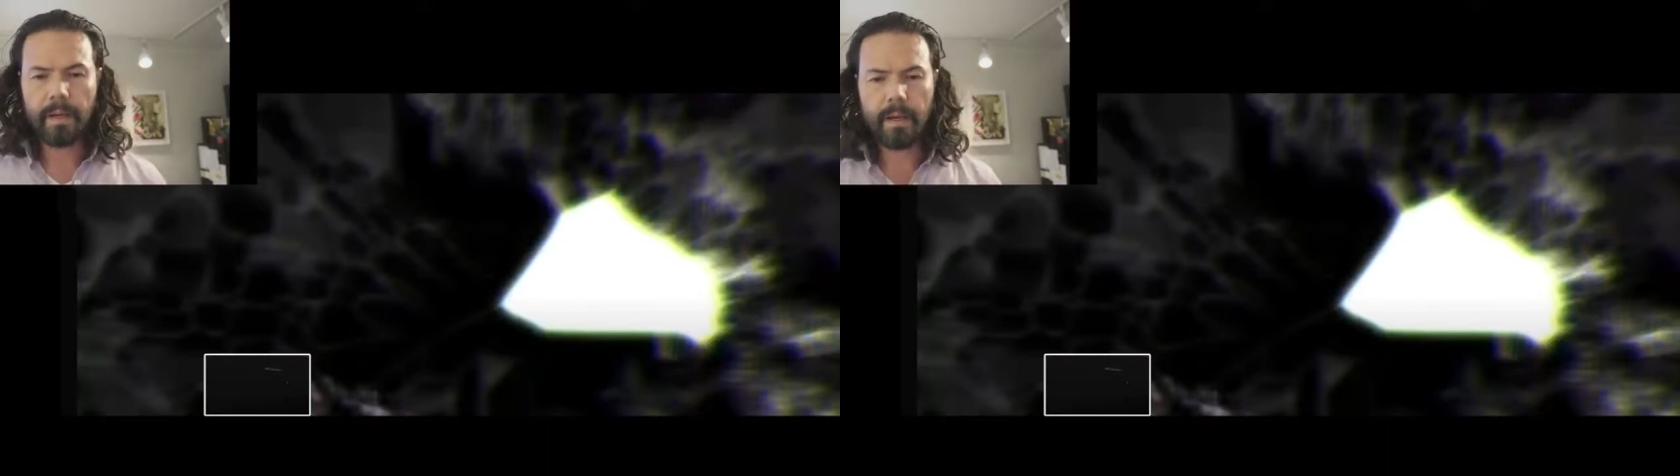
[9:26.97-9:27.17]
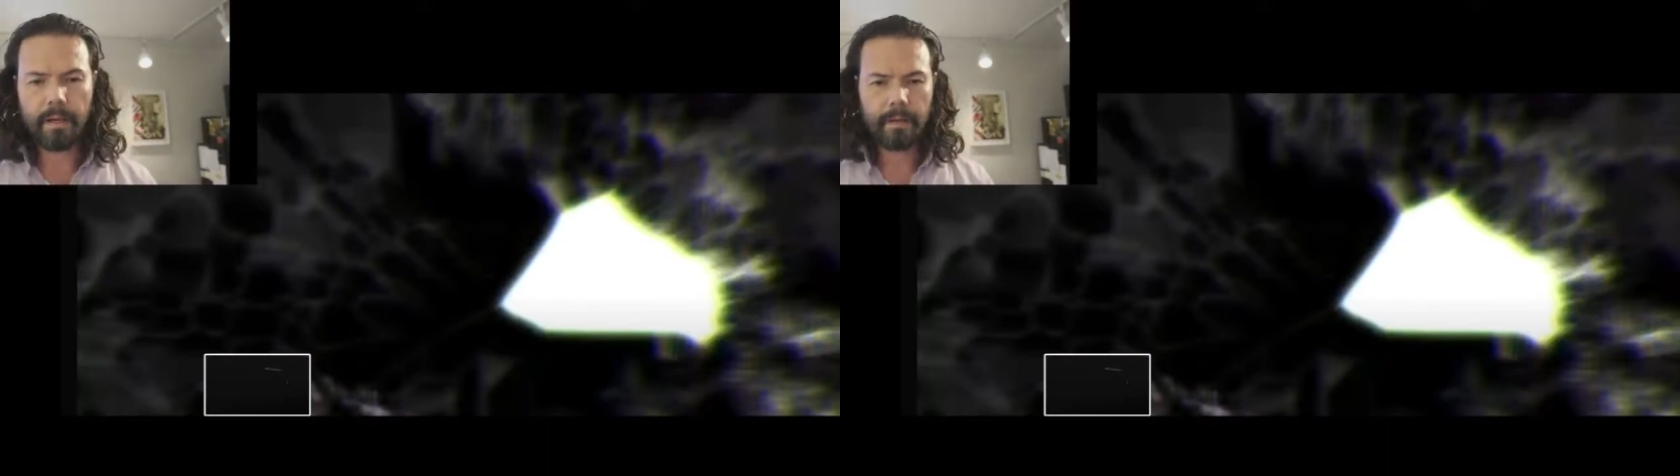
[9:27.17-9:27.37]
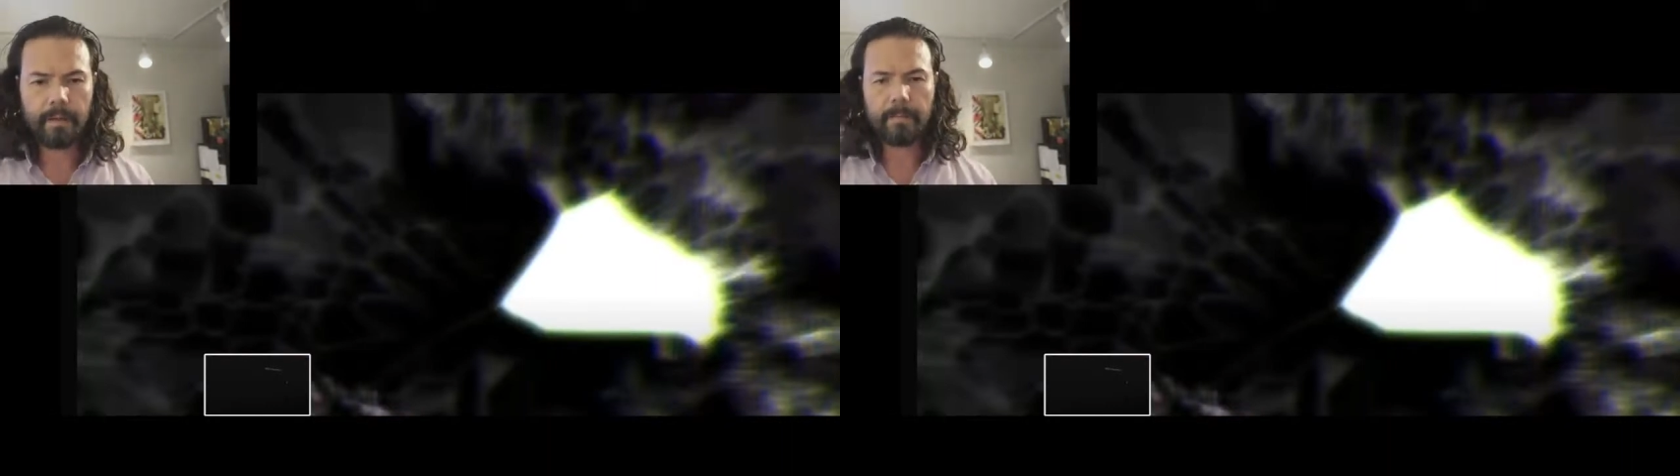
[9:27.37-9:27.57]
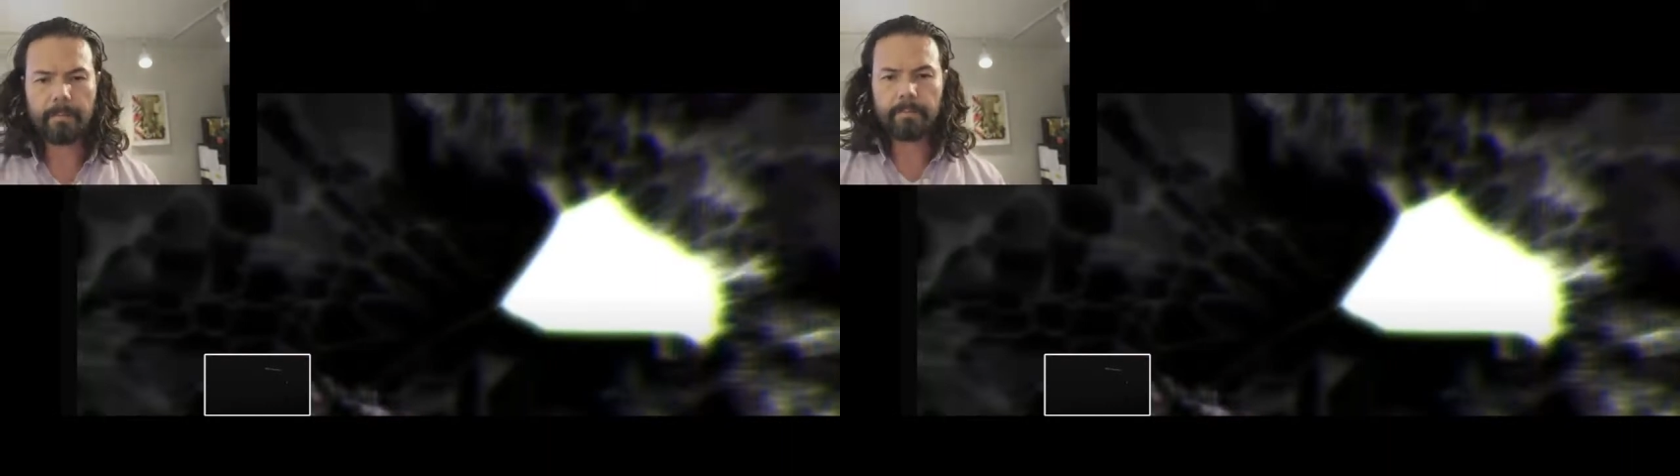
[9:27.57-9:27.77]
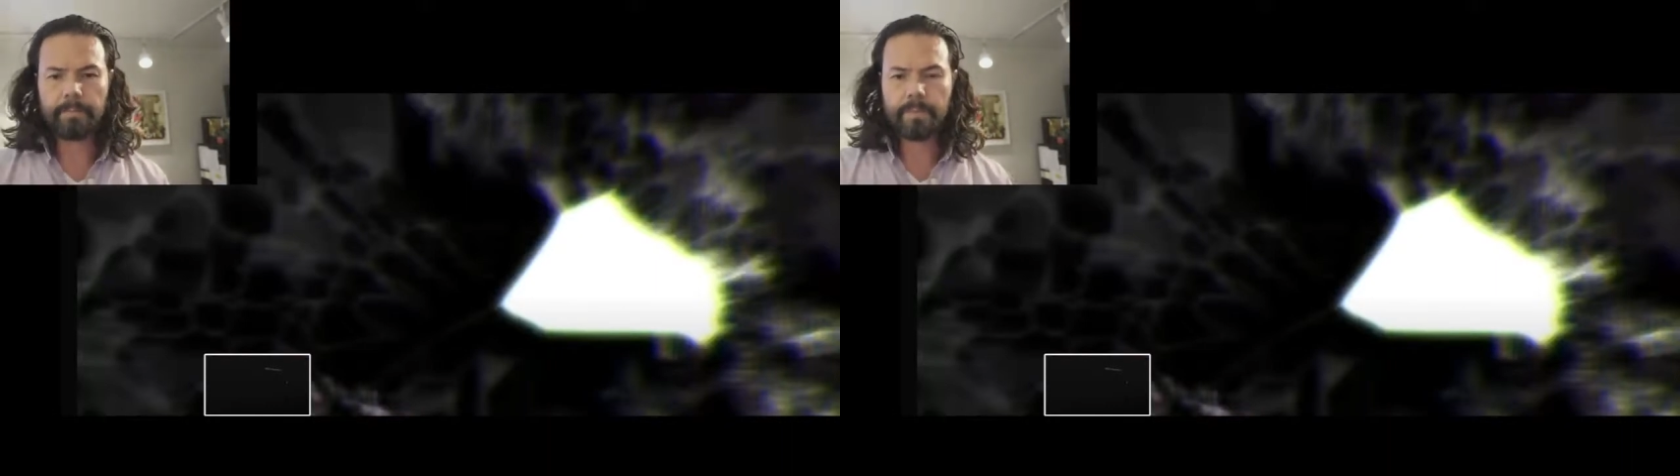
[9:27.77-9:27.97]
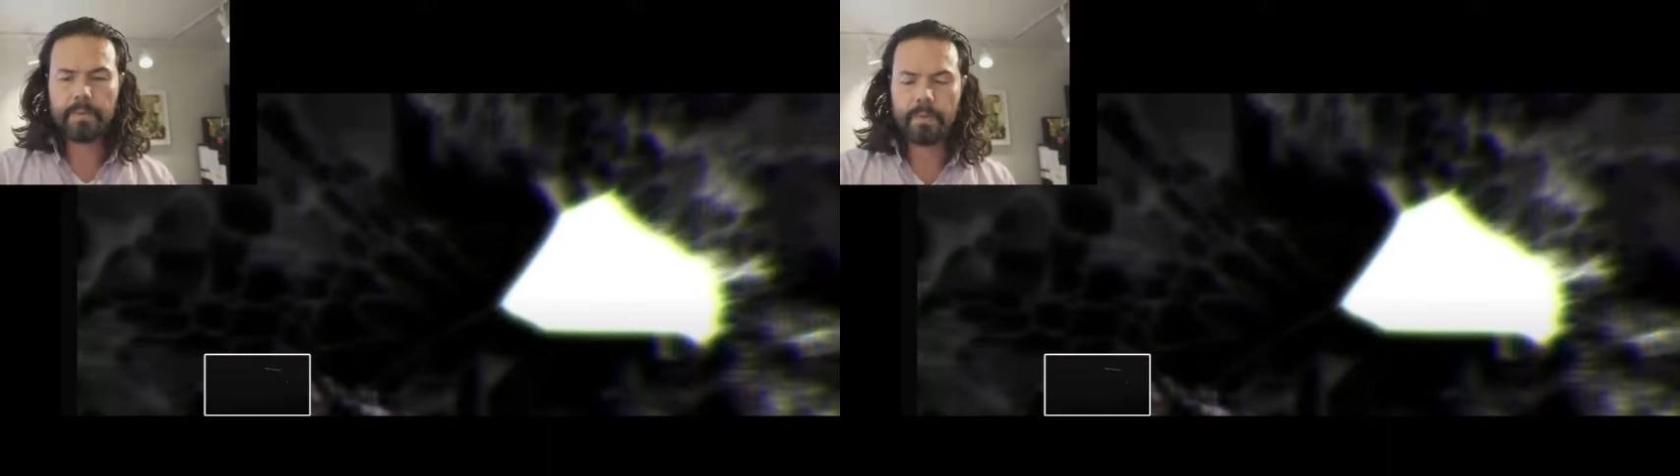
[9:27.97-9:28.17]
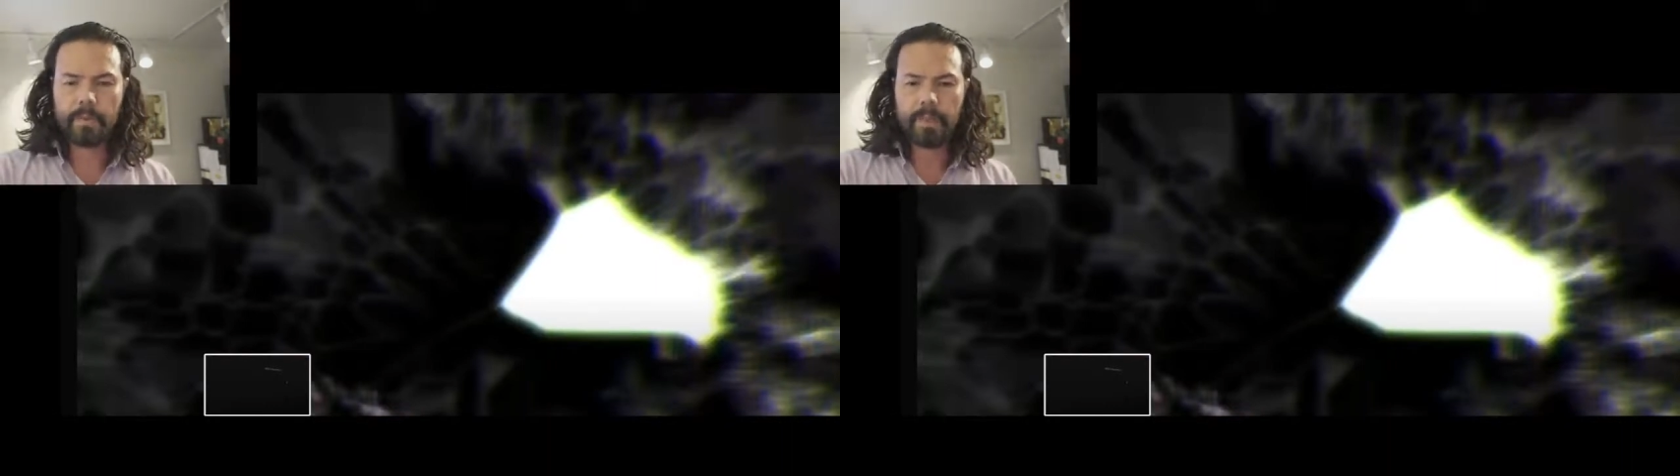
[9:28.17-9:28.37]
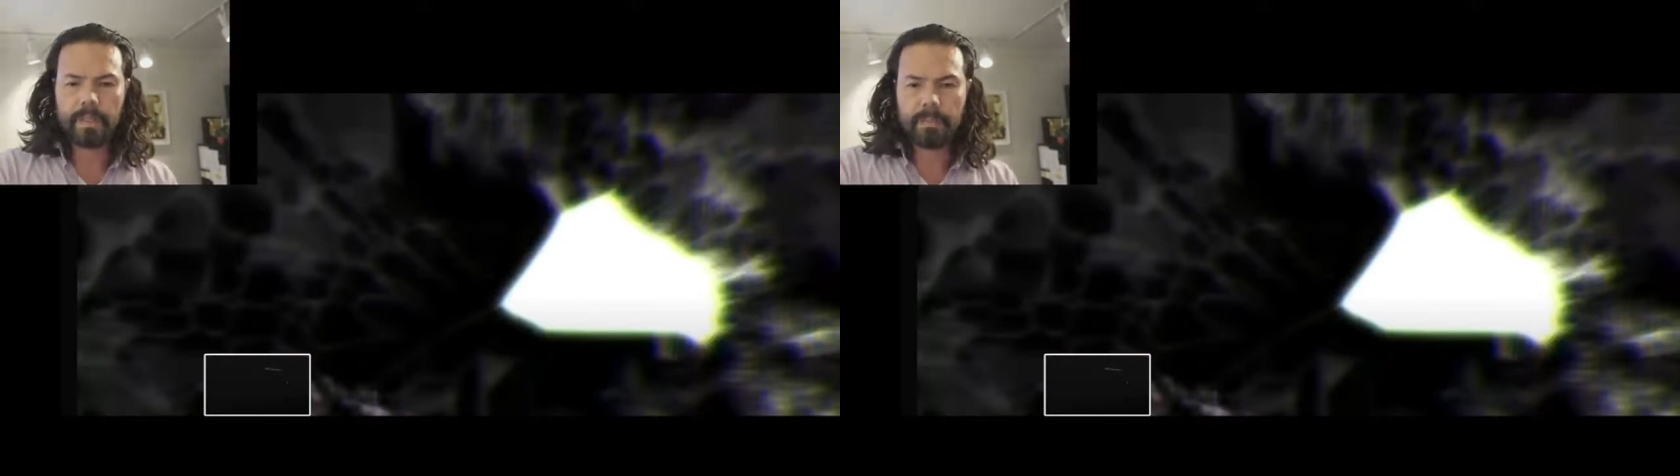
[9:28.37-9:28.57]
so
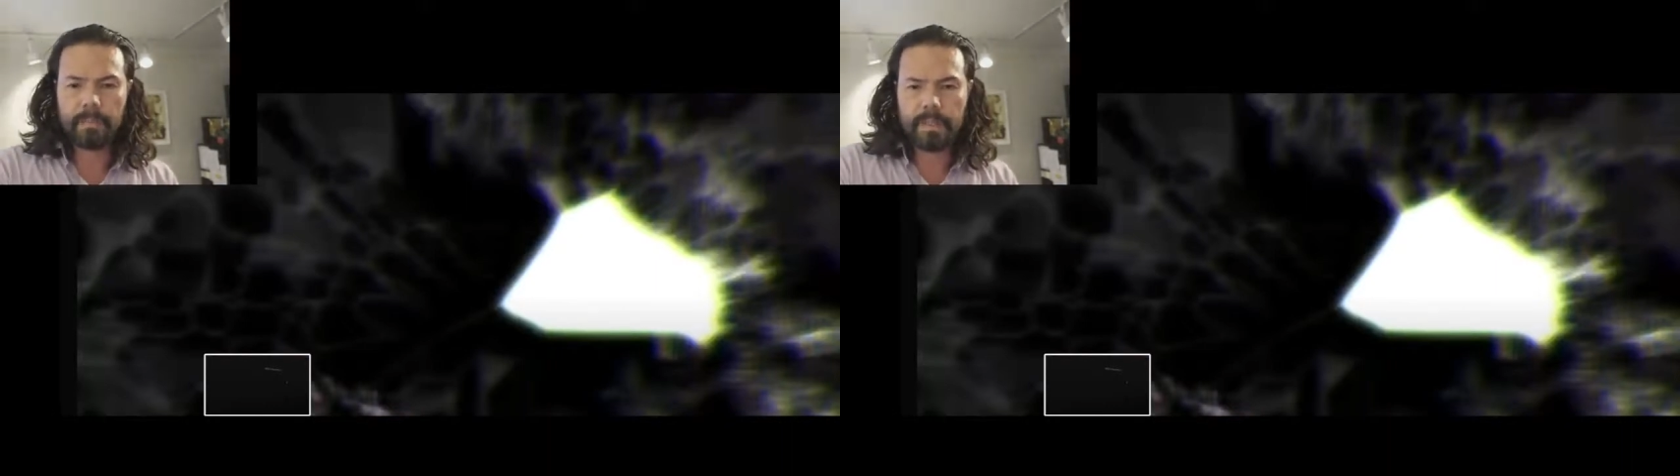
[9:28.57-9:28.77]
that we can